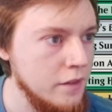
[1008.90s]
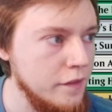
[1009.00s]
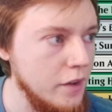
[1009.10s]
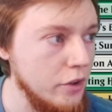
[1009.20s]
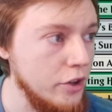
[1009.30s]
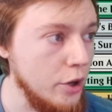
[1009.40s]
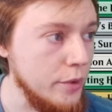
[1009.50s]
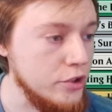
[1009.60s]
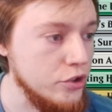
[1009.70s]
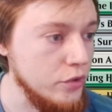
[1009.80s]
Felidar
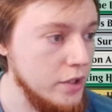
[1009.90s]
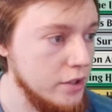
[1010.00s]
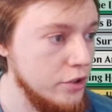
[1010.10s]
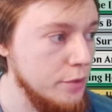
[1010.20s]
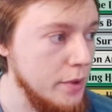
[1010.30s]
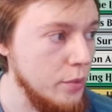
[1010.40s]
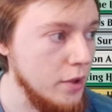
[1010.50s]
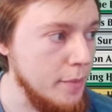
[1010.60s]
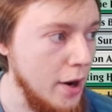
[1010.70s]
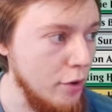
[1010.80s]
Retreat could be really
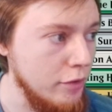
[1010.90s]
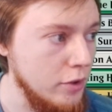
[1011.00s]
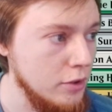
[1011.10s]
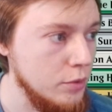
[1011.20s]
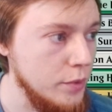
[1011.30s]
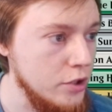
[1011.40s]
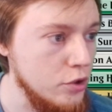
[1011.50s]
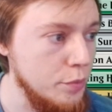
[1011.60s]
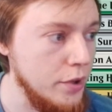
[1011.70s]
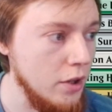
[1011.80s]
powerful. We do
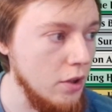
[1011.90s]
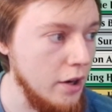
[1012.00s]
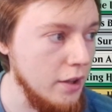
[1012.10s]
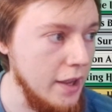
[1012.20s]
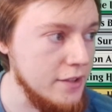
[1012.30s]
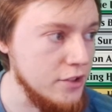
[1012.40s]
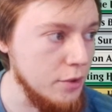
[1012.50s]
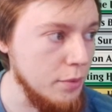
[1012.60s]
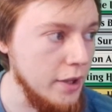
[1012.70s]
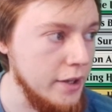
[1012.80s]
put a lot of lands into
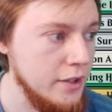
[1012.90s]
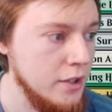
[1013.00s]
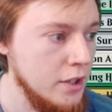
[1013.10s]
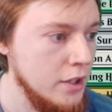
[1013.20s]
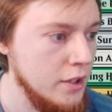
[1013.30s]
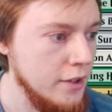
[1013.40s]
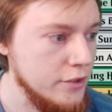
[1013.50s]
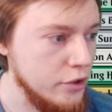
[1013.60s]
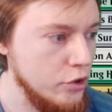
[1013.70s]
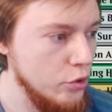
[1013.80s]
play. It's
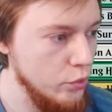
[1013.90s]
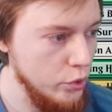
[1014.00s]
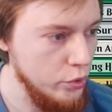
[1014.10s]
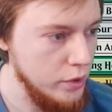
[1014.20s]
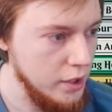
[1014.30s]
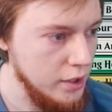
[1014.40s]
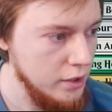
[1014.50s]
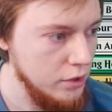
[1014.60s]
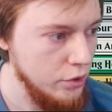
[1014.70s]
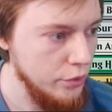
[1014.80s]
a
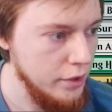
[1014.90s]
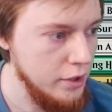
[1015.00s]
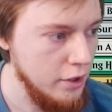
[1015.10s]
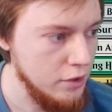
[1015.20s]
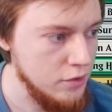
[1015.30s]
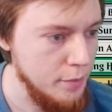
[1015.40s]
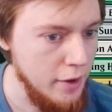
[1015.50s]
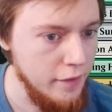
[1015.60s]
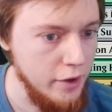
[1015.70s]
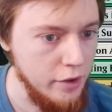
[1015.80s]
Karuga. Only cards with
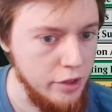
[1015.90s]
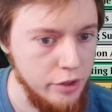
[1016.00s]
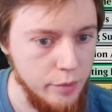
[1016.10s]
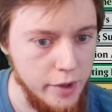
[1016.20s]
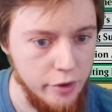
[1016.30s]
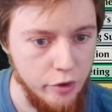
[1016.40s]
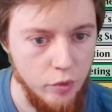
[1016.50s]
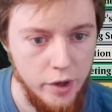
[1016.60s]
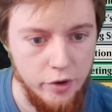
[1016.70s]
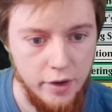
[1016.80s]
mana value 3 or
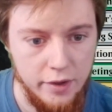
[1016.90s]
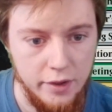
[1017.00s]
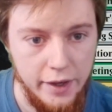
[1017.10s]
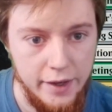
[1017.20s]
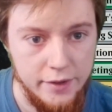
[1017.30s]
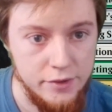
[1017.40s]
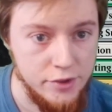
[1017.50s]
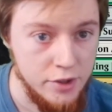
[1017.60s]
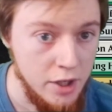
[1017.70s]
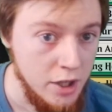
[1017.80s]
greater and
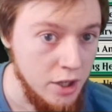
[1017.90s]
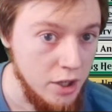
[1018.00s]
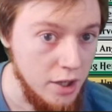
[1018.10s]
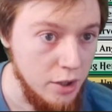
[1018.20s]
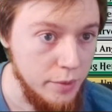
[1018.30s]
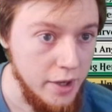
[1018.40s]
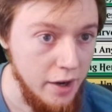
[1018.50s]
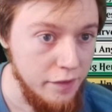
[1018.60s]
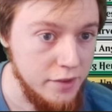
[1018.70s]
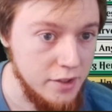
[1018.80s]
lands. We
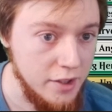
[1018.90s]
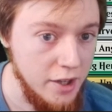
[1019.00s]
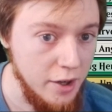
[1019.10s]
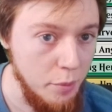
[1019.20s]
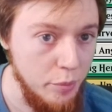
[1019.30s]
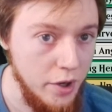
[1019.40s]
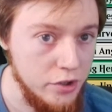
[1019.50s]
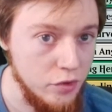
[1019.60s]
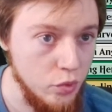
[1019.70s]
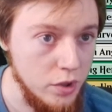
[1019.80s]
have to cut a
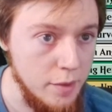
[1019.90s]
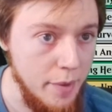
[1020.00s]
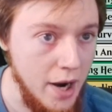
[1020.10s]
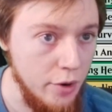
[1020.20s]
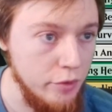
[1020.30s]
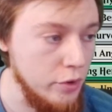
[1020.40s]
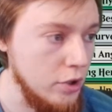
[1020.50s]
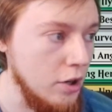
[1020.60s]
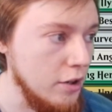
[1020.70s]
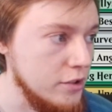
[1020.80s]
bunch of really powerful
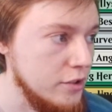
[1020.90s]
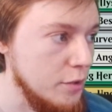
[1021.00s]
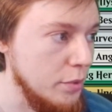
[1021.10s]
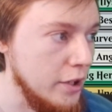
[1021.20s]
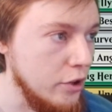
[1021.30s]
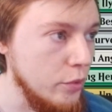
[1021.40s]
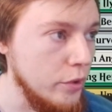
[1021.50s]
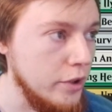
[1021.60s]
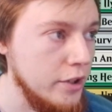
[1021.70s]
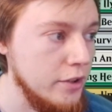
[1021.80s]
cards to play
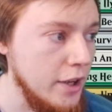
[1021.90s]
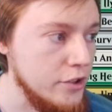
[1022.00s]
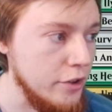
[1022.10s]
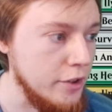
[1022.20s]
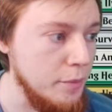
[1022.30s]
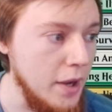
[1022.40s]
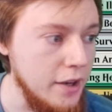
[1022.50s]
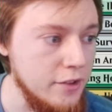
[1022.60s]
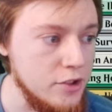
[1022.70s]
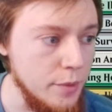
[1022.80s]
Karuga as our
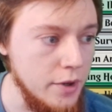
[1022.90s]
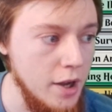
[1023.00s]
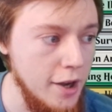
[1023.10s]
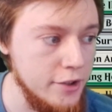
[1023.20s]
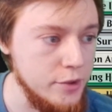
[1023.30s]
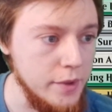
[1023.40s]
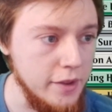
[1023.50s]
companion, so we're not doing